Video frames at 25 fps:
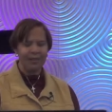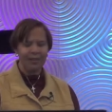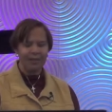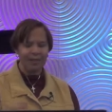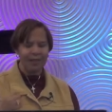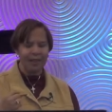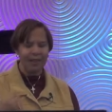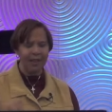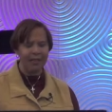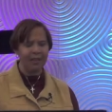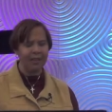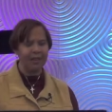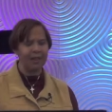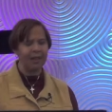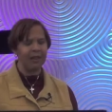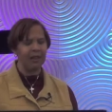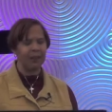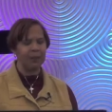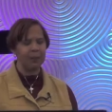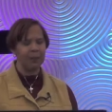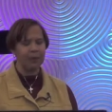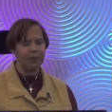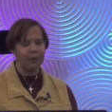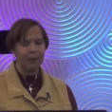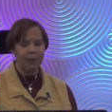You got to
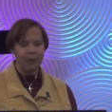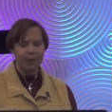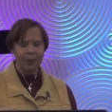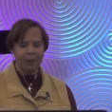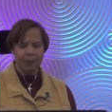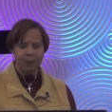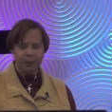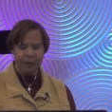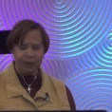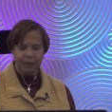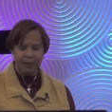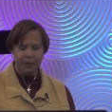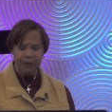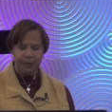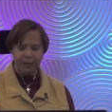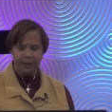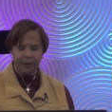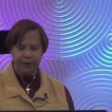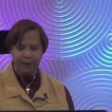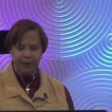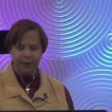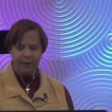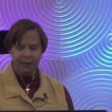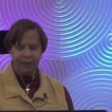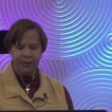keep
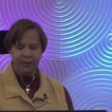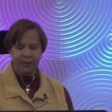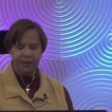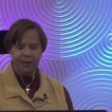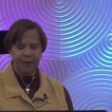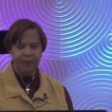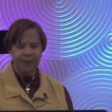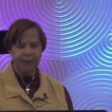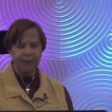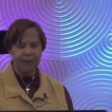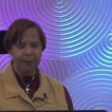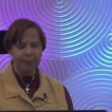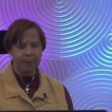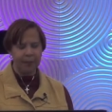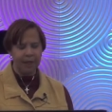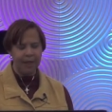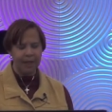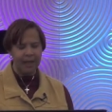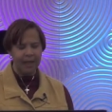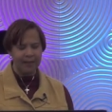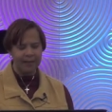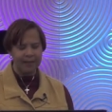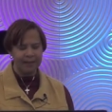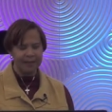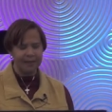building the
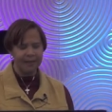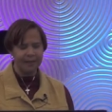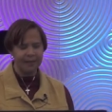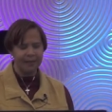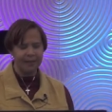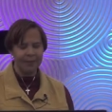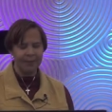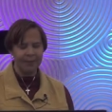blocks.